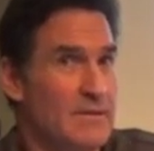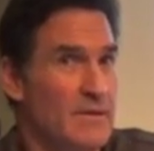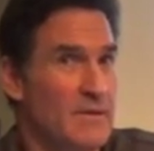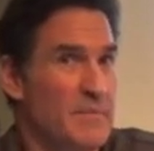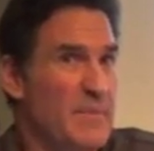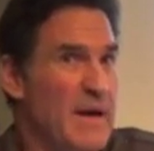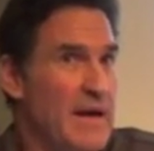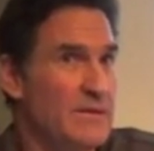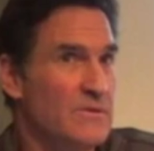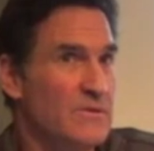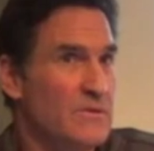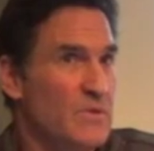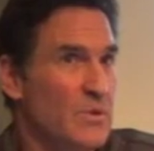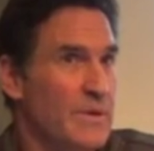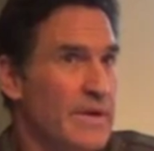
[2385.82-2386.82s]
So the
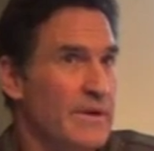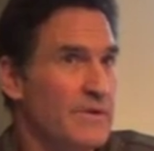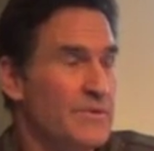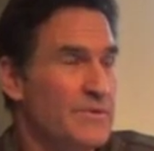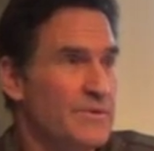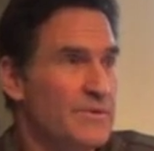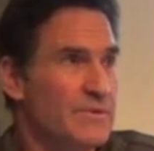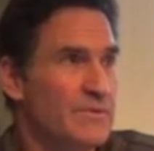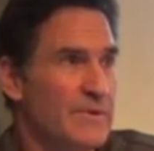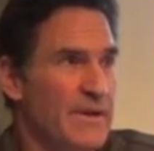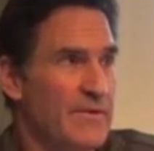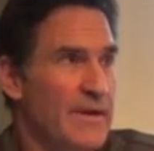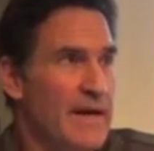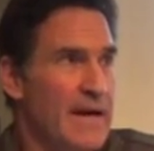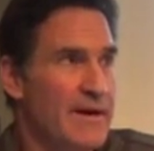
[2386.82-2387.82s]
past two years,
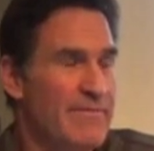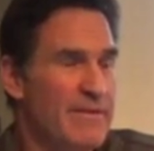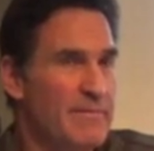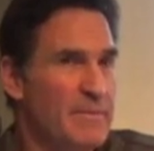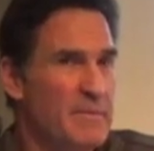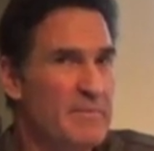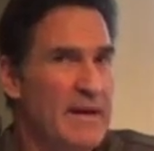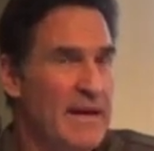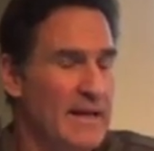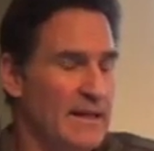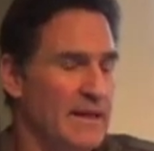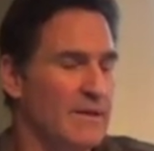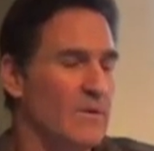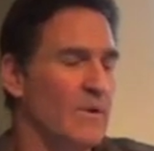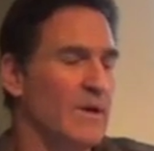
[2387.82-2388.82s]
year and a half, I've been
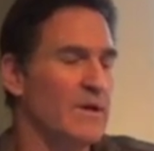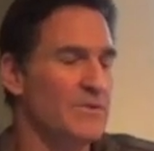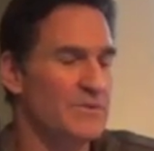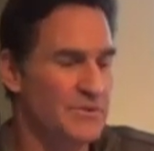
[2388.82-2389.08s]
painting in oil.